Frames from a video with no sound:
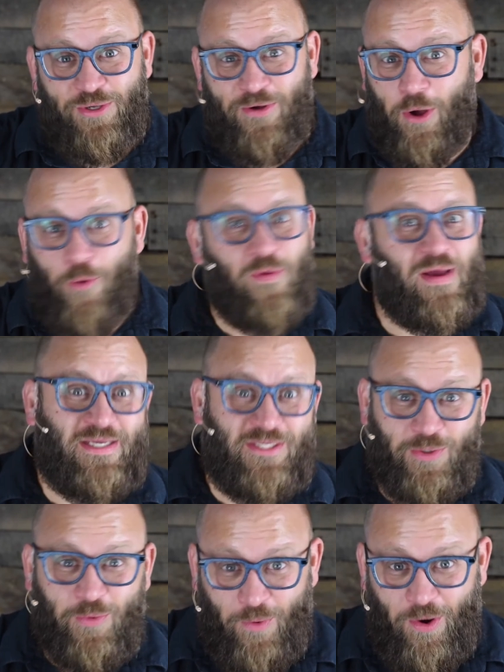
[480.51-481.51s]
are
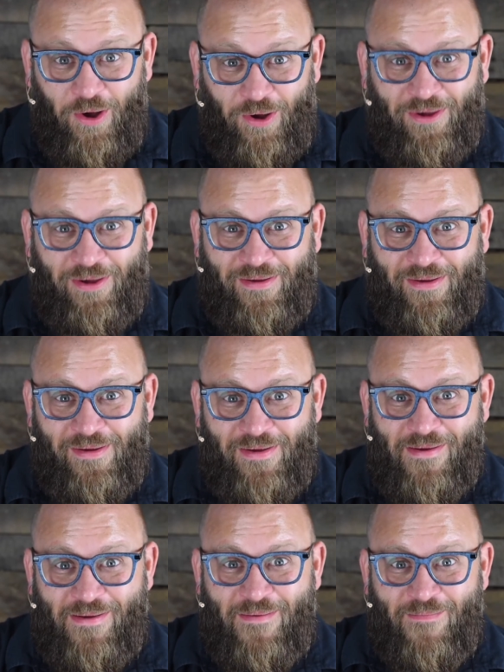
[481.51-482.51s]
always wrong.
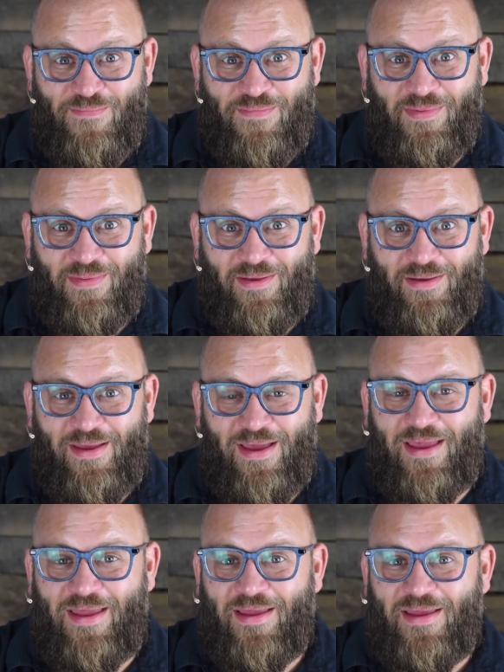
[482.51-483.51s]

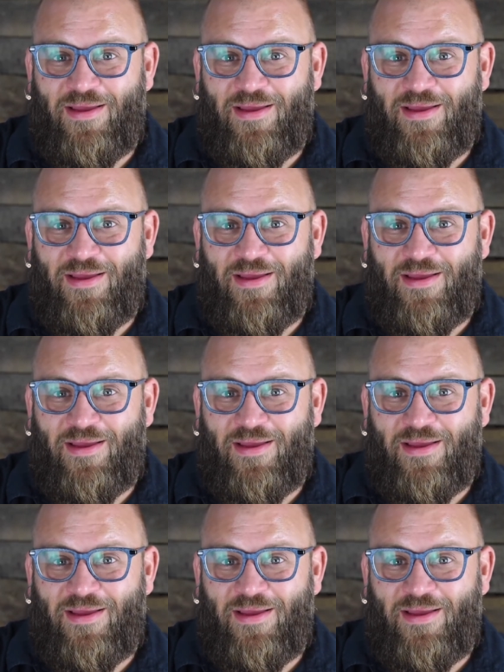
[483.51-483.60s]
Okay,